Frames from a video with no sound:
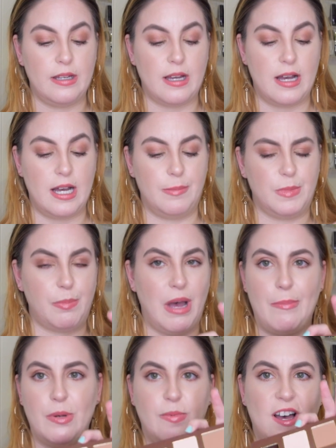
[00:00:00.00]
The
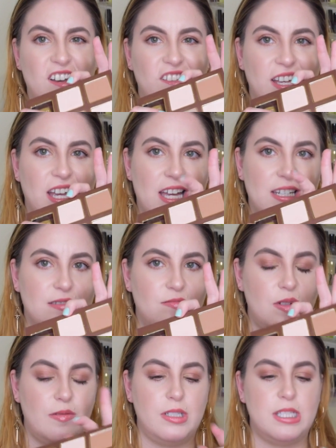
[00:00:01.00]
pop-up highlight,
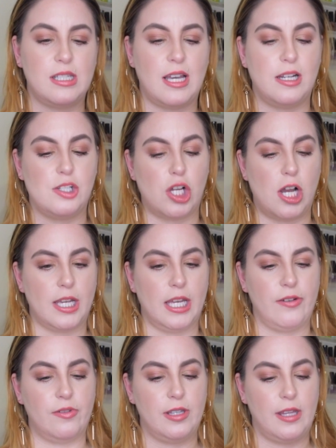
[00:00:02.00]
it's kind of chalky, I
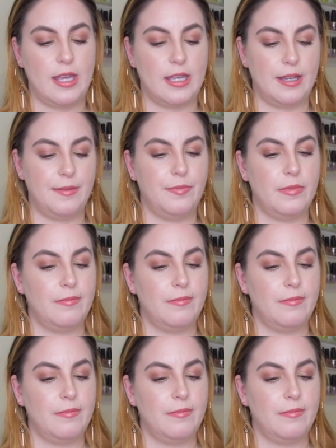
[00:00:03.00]
didn't really like it.